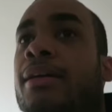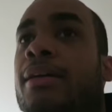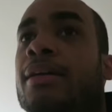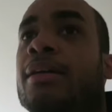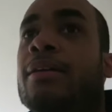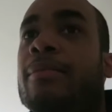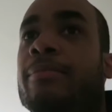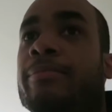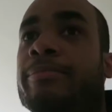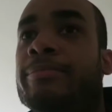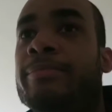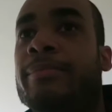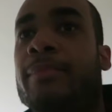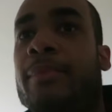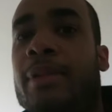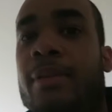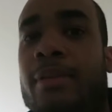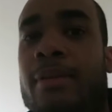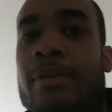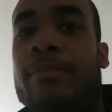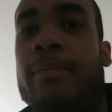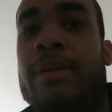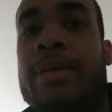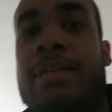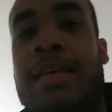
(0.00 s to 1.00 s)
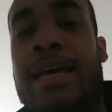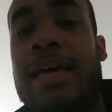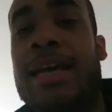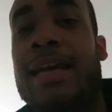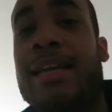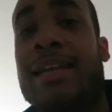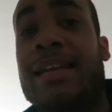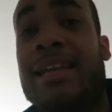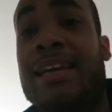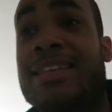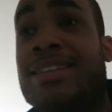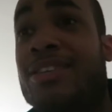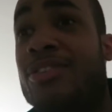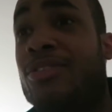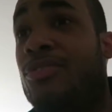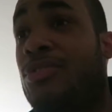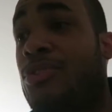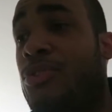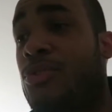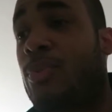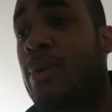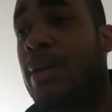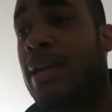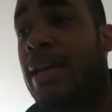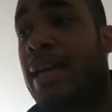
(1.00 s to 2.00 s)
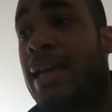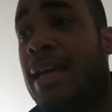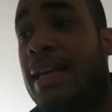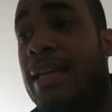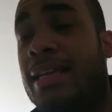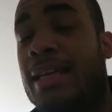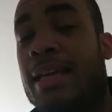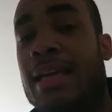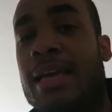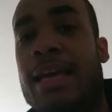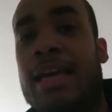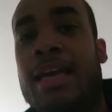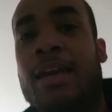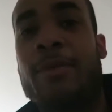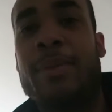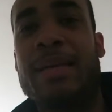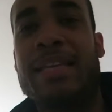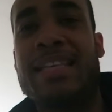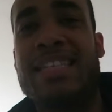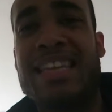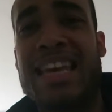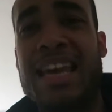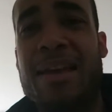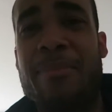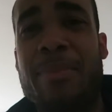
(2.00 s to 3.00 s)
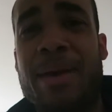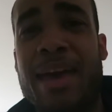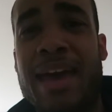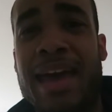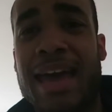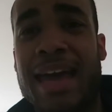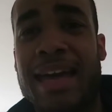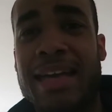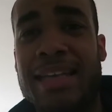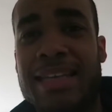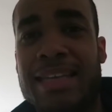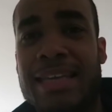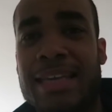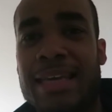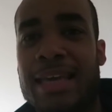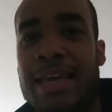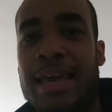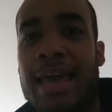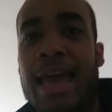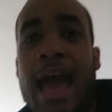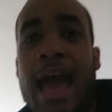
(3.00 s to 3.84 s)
Um, I'm excited. Lots to do this weekend. Be jam packed.